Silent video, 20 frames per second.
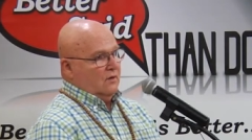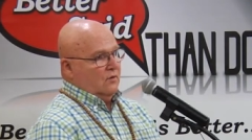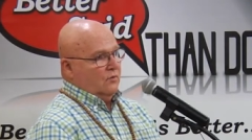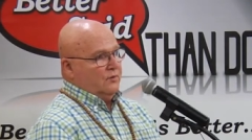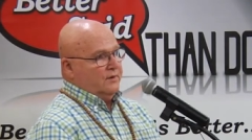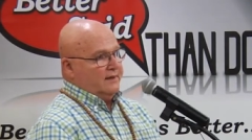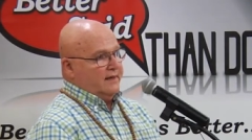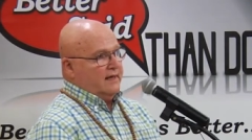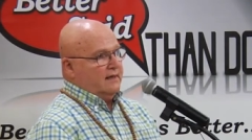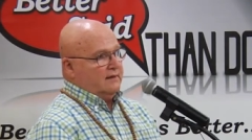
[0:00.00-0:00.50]

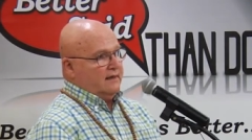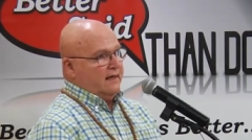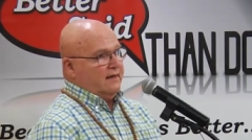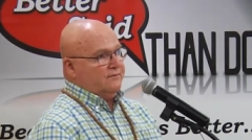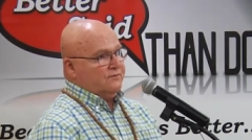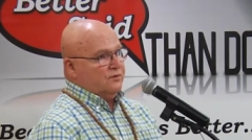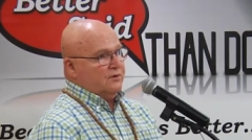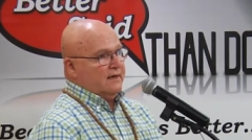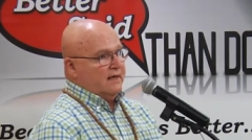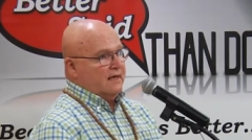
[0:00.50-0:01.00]
without
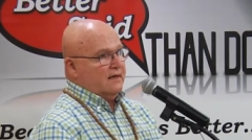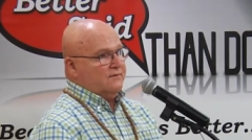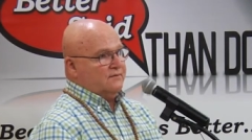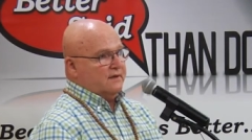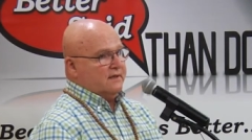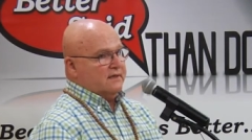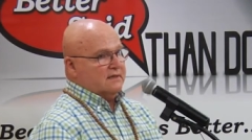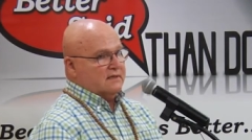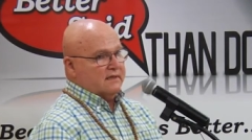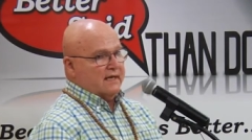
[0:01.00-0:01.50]
ever
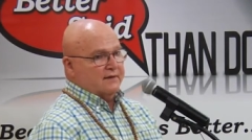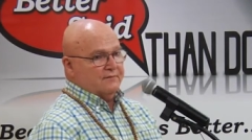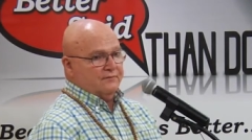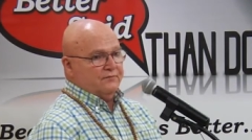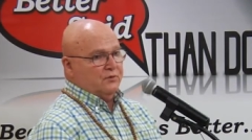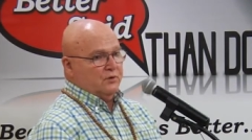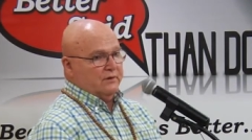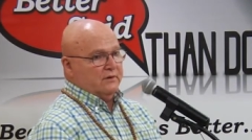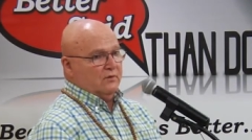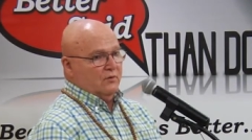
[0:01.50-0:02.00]
having set
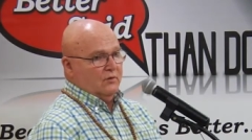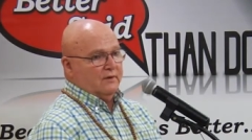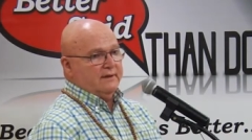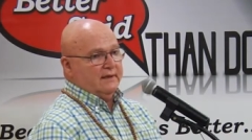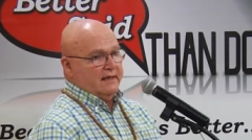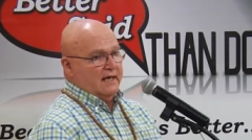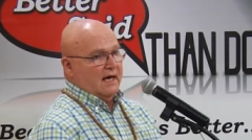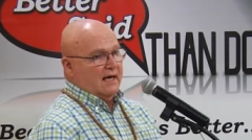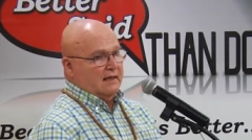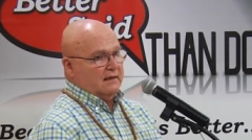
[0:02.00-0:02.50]
foot
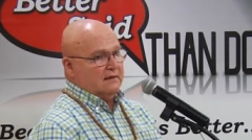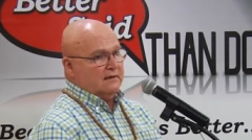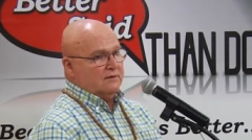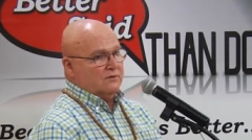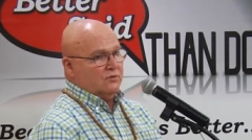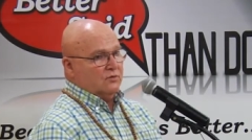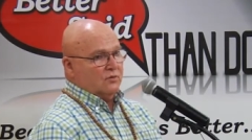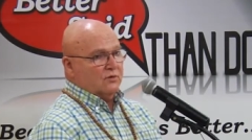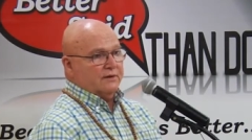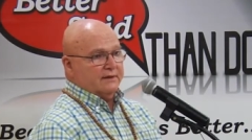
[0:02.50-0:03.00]
on the
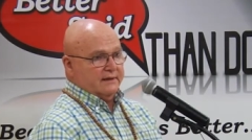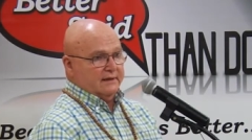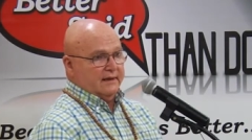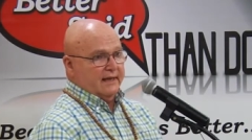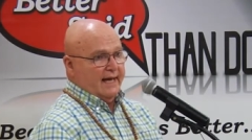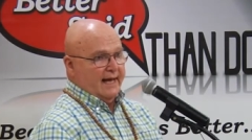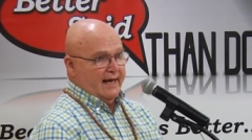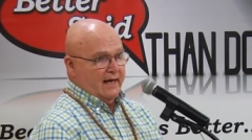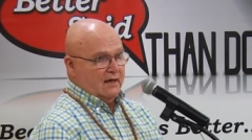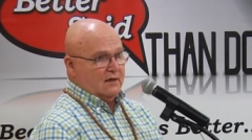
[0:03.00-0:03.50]
island or in
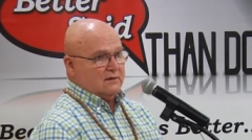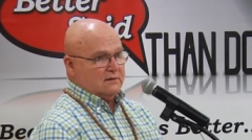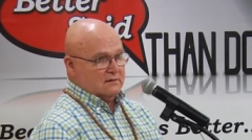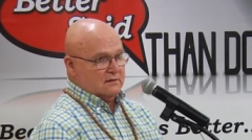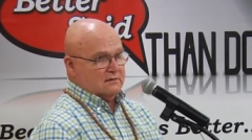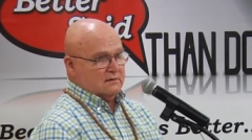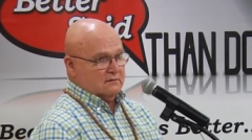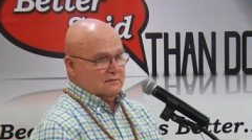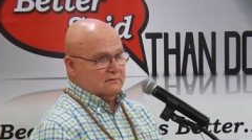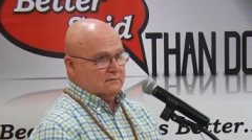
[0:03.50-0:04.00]
the
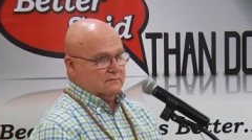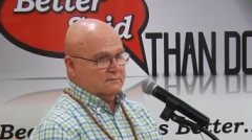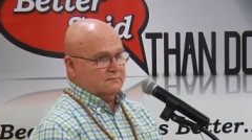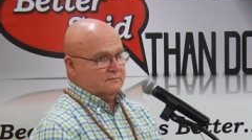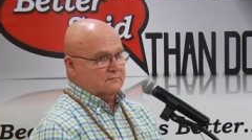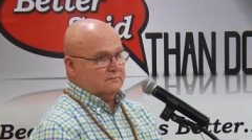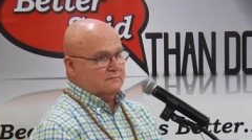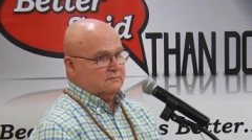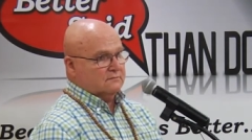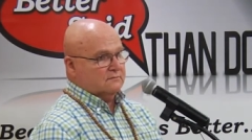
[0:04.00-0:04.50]
house.
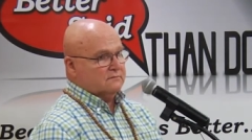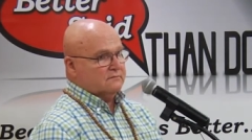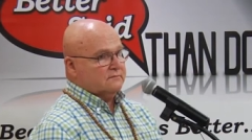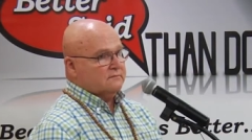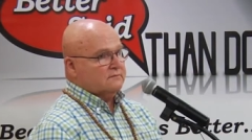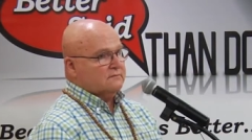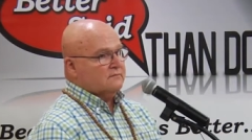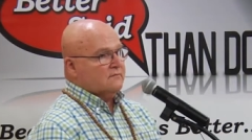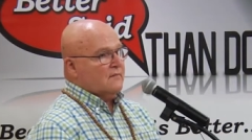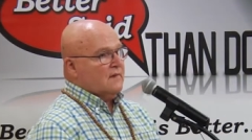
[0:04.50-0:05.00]

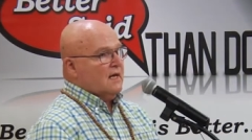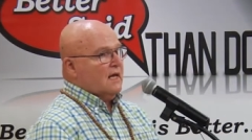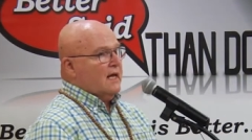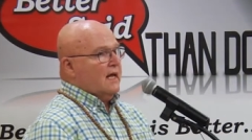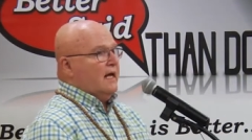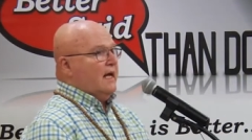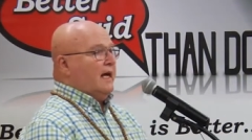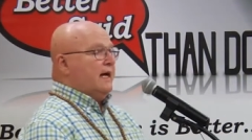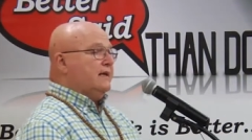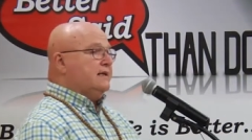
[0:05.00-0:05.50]

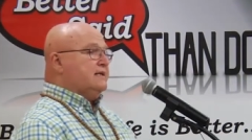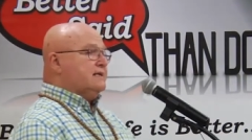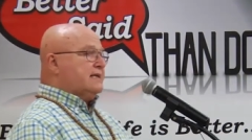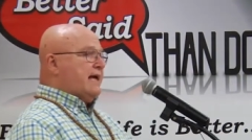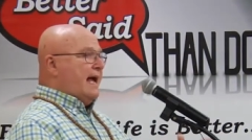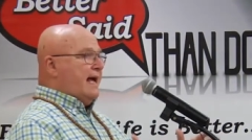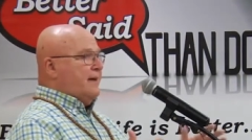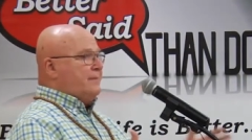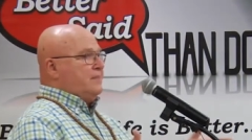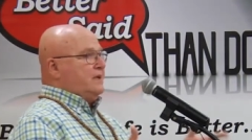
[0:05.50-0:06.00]
And this
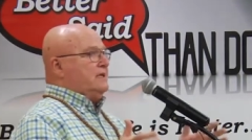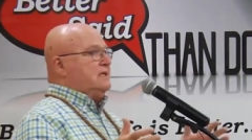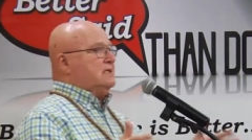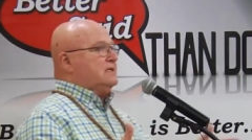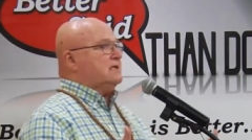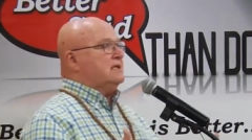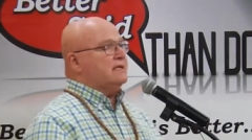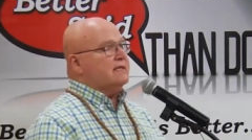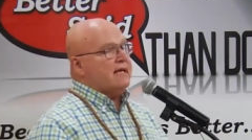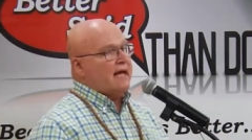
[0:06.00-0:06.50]

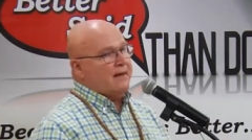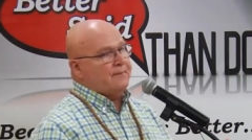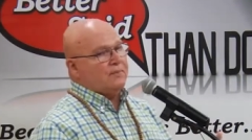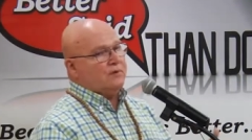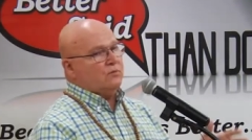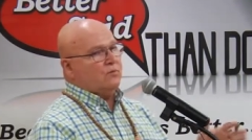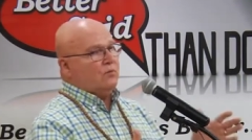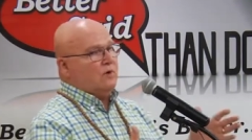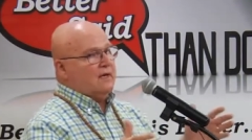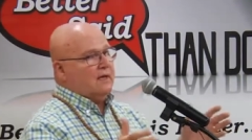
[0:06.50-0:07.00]

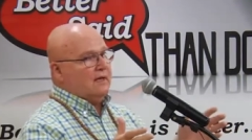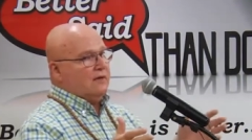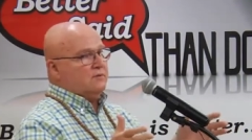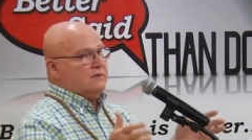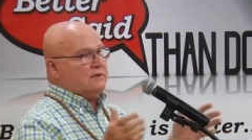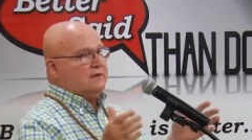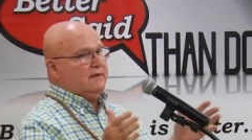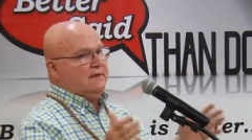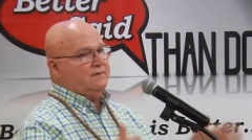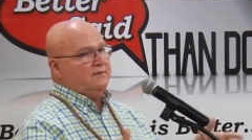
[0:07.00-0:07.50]
happened while I
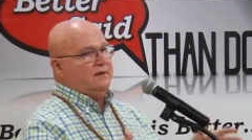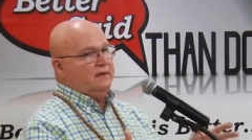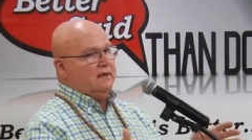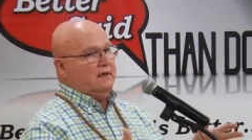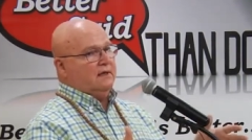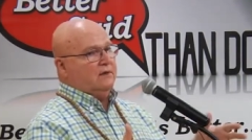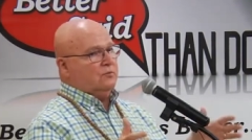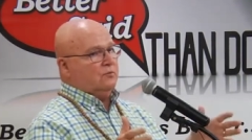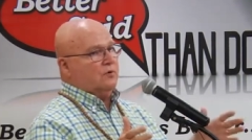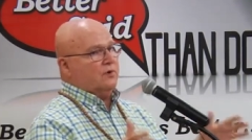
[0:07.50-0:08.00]
was
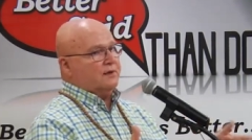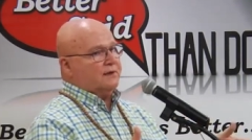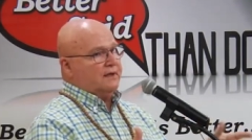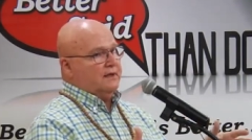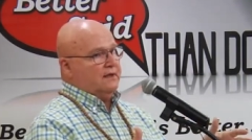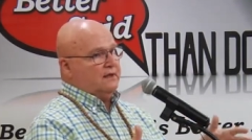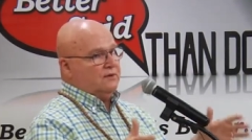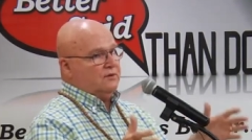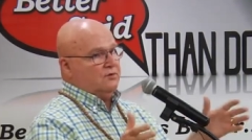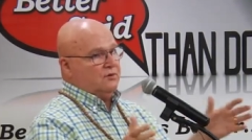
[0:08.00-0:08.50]
living and
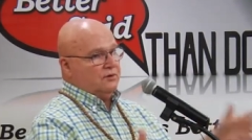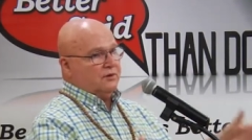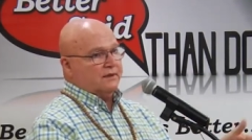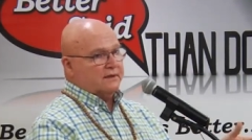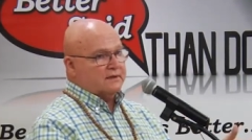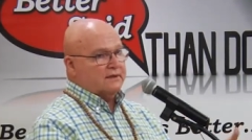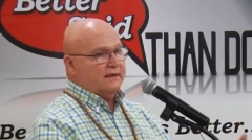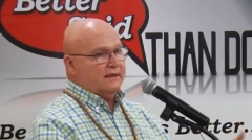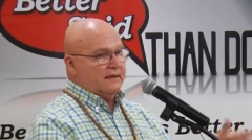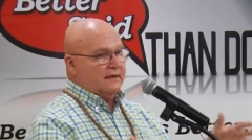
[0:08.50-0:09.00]
working in New
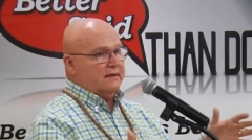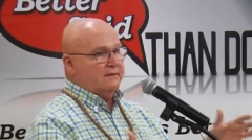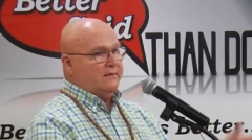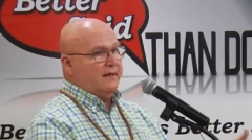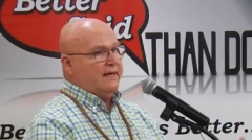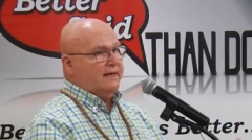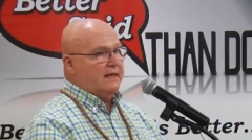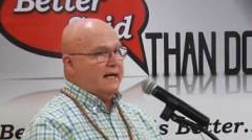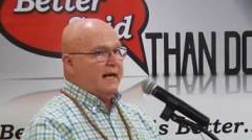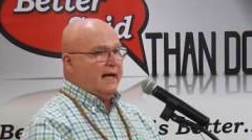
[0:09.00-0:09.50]
York City, in
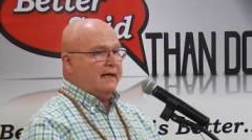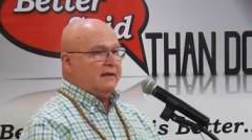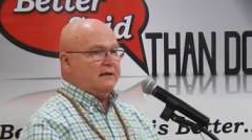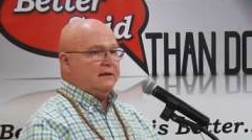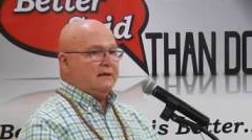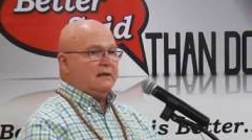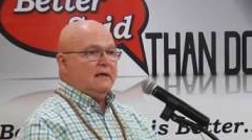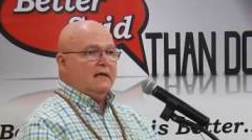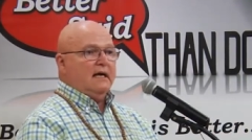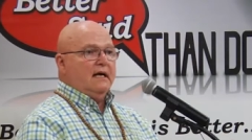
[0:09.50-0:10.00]

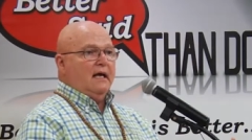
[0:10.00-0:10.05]
Manhattan.